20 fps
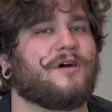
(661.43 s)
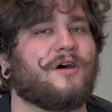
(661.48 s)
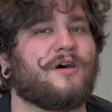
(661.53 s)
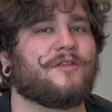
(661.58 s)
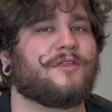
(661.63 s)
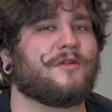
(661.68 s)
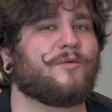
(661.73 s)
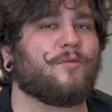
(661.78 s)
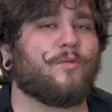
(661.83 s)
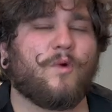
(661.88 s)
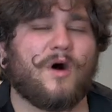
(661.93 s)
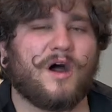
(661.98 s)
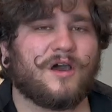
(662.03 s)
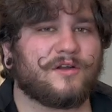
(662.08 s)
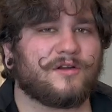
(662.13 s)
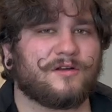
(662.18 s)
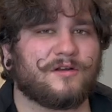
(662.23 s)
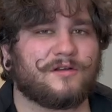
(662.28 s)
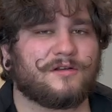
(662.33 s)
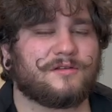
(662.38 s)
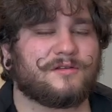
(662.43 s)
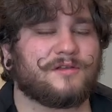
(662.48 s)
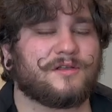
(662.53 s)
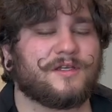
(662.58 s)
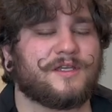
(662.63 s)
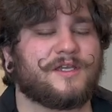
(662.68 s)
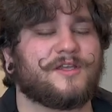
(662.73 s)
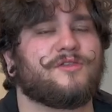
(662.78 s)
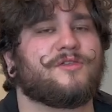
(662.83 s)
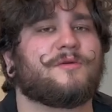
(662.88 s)
all the water
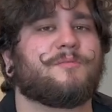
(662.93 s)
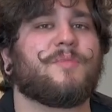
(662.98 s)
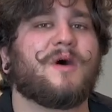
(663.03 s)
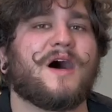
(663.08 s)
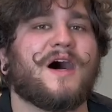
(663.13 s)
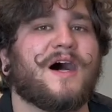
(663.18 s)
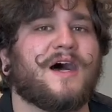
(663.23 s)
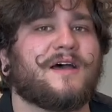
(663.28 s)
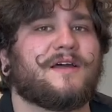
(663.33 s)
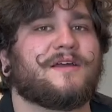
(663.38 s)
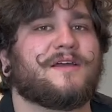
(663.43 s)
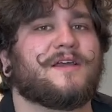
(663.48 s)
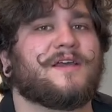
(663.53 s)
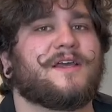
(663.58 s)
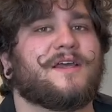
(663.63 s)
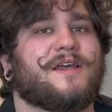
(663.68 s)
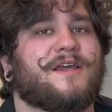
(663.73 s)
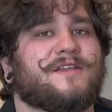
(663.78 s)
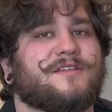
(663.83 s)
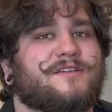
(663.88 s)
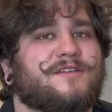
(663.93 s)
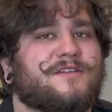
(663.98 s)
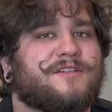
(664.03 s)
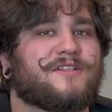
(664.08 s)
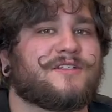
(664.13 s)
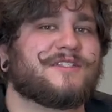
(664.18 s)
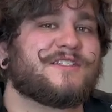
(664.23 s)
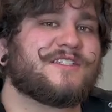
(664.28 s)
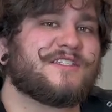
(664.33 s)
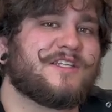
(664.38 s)
in the pot is gonna
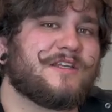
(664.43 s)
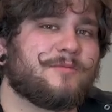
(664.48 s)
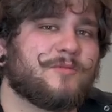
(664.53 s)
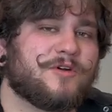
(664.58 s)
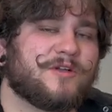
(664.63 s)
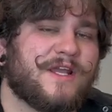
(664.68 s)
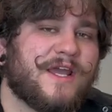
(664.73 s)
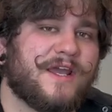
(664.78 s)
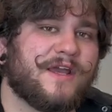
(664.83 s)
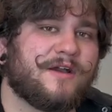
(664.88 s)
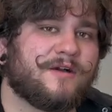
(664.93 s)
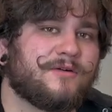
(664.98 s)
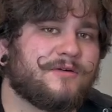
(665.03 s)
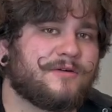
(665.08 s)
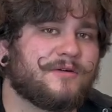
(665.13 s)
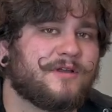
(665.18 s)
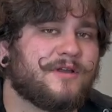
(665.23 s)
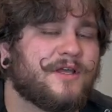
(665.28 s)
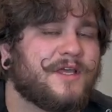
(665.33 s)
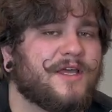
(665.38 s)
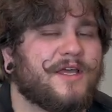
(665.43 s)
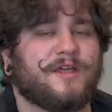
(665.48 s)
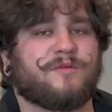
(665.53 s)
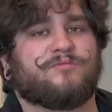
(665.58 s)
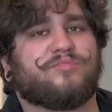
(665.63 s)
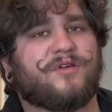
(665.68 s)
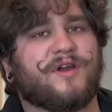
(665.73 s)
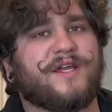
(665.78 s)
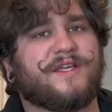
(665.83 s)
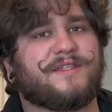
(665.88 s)
just simmer down
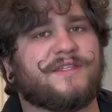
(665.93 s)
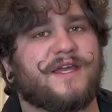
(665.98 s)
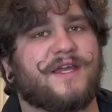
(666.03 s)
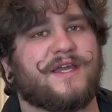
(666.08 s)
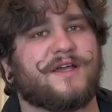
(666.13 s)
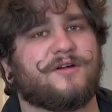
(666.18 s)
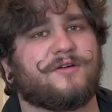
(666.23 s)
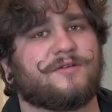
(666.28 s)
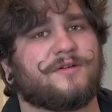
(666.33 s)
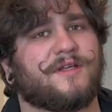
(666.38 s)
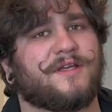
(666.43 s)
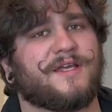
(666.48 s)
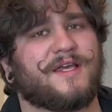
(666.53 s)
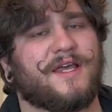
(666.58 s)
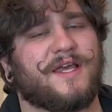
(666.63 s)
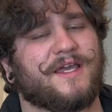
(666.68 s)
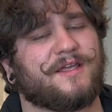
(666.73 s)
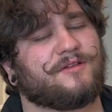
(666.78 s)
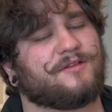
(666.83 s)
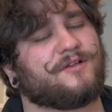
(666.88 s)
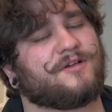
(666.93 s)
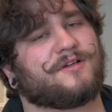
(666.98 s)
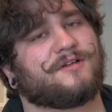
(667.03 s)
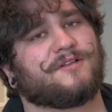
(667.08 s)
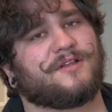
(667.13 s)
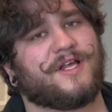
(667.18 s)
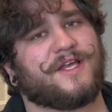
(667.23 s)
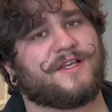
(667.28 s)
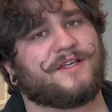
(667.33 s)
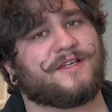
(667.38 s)
and break down and
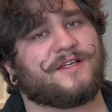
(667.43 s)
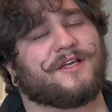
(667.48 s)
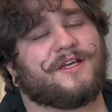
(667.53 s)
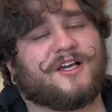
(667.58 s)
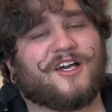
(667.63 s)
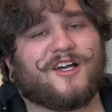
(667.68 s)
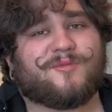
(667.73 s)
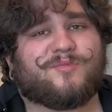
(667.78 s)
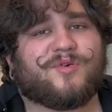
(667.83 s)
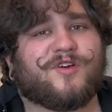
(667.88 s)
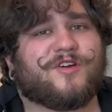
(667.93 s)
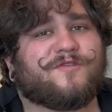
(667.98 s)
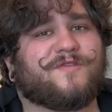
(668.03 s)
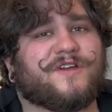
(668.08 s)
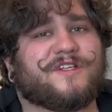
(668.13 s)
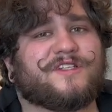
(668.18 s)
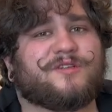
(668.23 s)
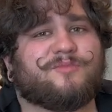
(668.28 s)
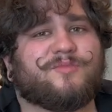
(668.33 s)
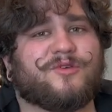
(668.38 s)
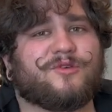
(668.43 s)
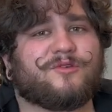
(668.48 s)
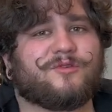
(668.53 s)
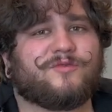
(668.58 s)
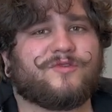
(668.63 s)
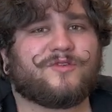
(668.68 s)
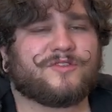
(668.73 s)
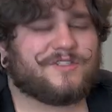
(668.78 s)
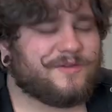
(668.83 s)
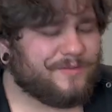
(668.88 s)
look like a perfect,
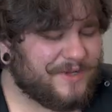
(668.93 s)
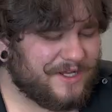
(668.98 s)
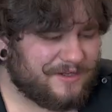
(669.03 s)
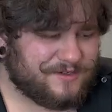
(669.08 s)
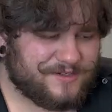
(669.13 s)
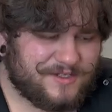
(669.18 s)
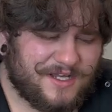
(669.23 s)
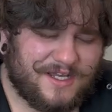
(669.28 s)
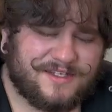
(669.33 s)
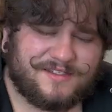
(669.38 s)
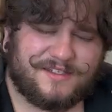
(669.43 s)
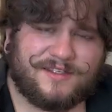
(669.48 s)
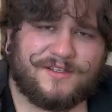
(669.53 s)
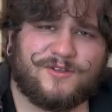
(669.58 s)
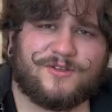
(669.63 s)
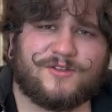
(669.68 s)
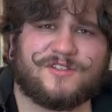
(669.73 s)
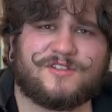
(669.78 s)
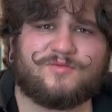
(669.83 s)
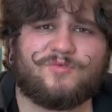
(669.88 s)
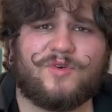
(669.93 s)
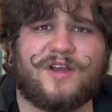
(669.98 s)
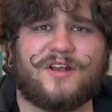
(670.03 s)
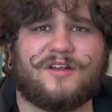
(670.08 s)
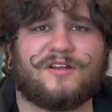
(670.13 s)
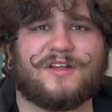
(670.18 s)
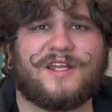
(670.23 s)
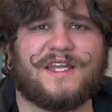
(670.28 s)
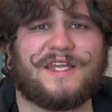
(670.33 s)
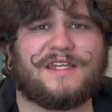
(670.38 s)
beautiful tomato sauce that you can spread
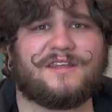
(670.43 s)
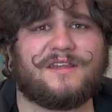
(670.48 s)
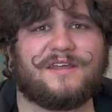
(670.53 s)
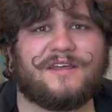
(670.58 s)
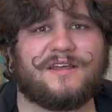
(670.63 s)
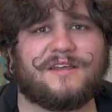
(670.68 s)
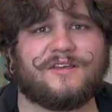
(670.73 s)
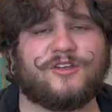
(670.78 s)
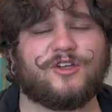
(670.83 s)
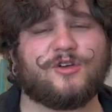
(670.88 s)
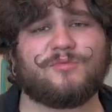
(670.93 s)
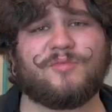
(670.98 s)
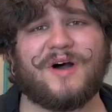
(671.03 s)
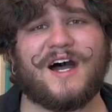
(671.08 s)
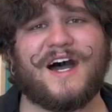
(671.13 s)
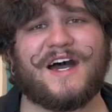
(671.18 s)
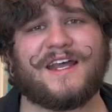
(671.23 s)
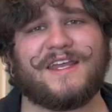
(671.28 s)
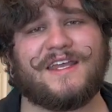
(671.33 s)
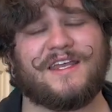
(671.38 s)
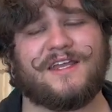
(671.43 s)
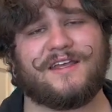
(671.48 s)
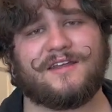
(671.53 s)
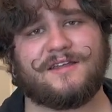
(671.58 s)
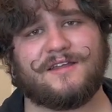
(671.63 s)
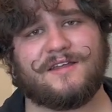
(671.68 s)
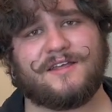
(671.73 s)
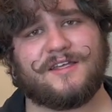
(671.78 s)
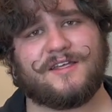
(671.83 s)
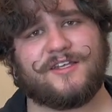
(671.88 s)
on anything. Your body,
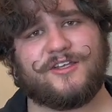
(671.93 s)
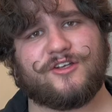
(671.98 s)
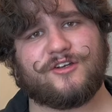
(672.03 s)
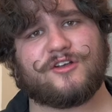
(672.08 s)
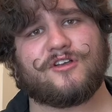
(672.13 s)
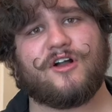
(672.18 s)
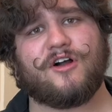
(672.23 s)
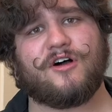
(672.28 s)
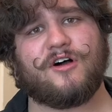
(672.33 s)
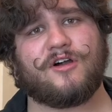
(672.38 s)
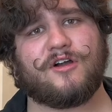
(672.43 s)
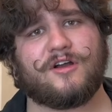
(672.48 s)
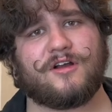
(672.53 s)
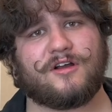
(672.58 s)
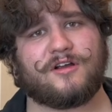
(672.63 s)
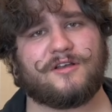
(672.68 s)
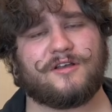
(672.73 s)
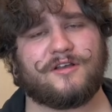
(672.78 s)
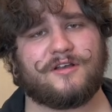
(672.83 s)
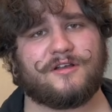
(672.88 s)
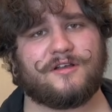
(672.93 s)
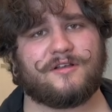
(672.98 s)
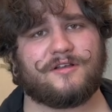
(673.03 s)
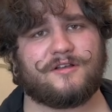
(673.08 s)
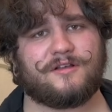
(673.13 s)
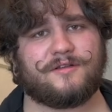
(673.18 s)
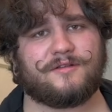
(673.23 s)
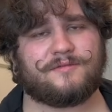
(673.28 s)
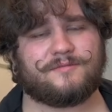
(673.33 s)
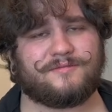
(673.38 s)
your car,
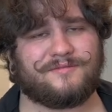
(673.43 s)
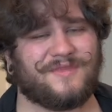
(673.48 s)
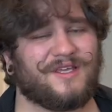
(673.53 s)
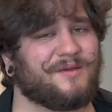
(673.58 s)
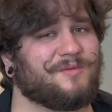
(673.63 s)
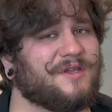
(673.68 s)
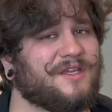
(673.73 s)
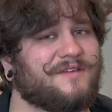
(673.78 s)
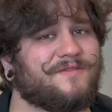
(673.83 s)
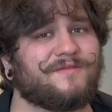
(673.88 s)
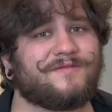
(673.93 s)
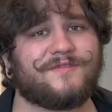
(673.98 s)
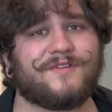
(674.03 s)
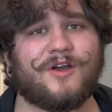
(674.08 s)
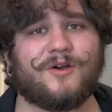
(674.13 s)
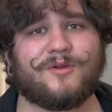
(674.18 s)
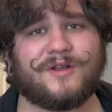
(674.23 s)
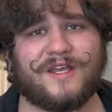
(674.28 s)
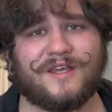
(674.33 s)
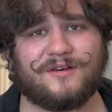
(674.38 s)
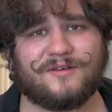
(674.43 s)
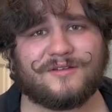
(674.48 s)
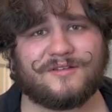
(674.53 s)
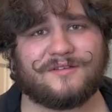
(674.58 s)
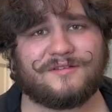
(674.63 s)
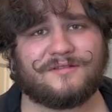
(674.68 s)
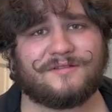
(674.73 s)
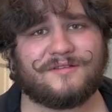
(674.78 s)
maybe even toenails.